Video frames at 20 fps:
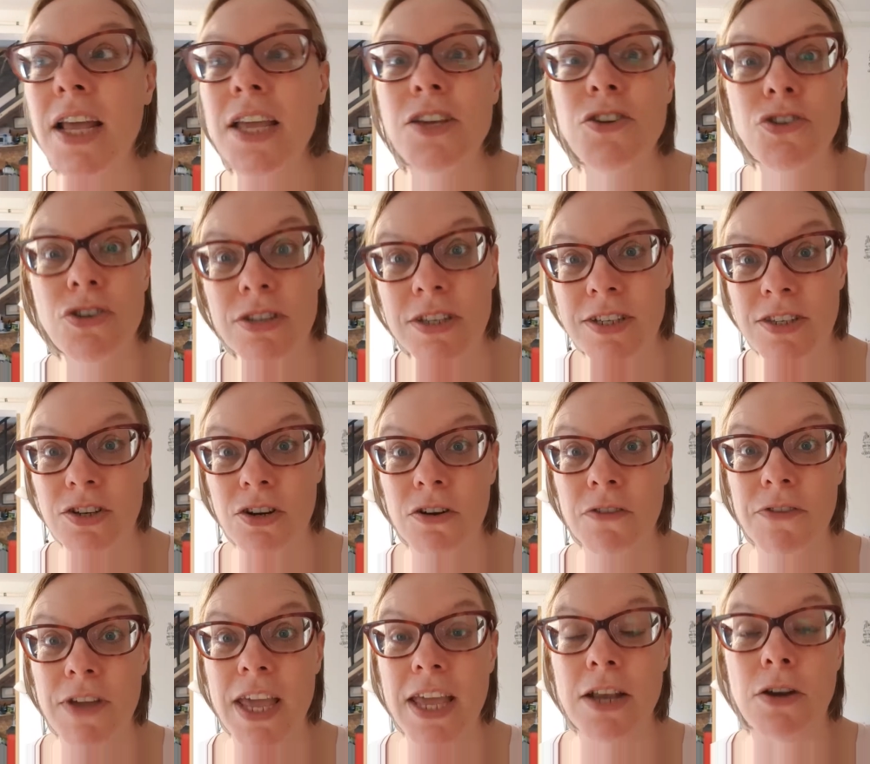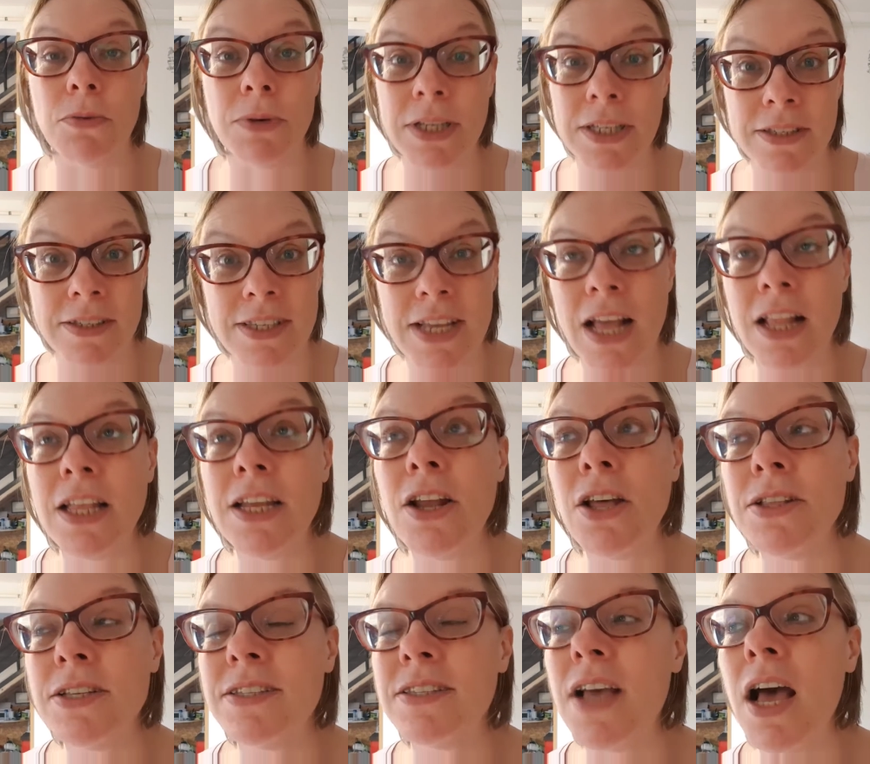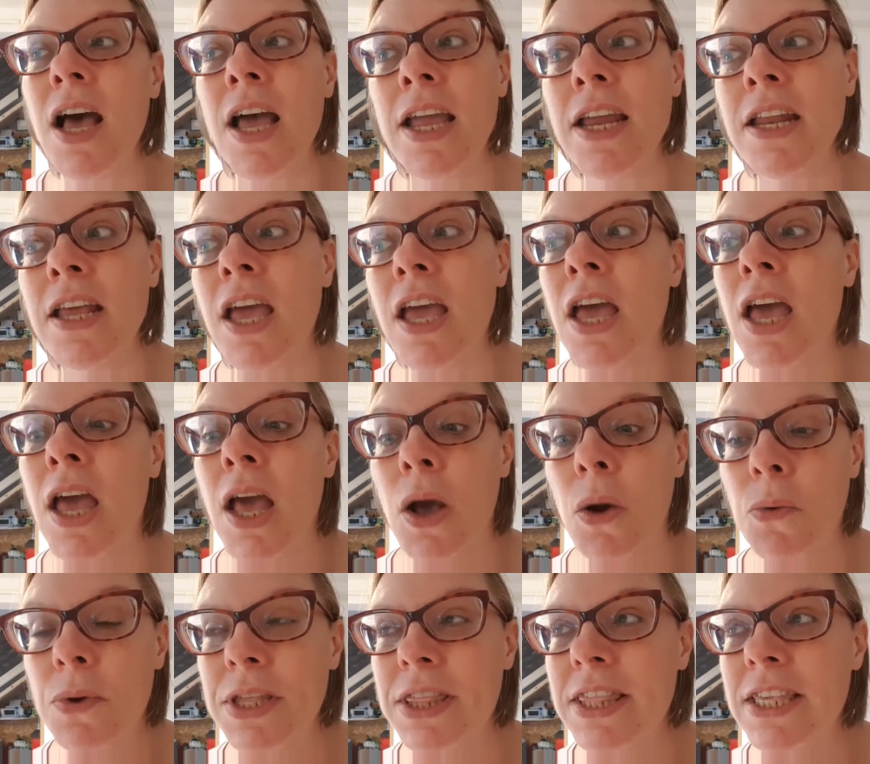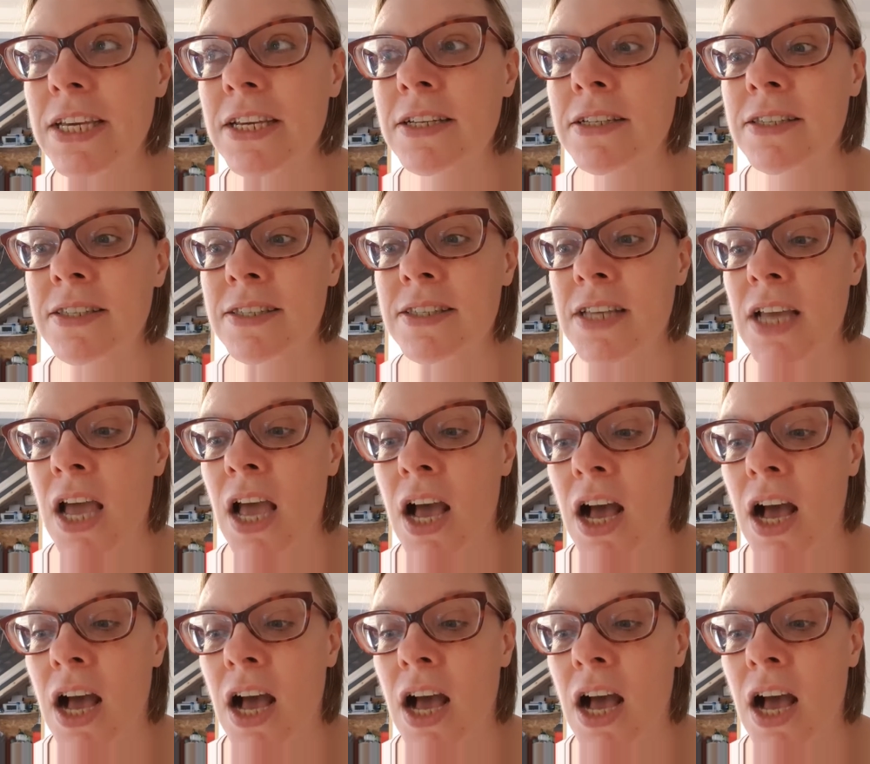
I usually serve a green salad on the side with this.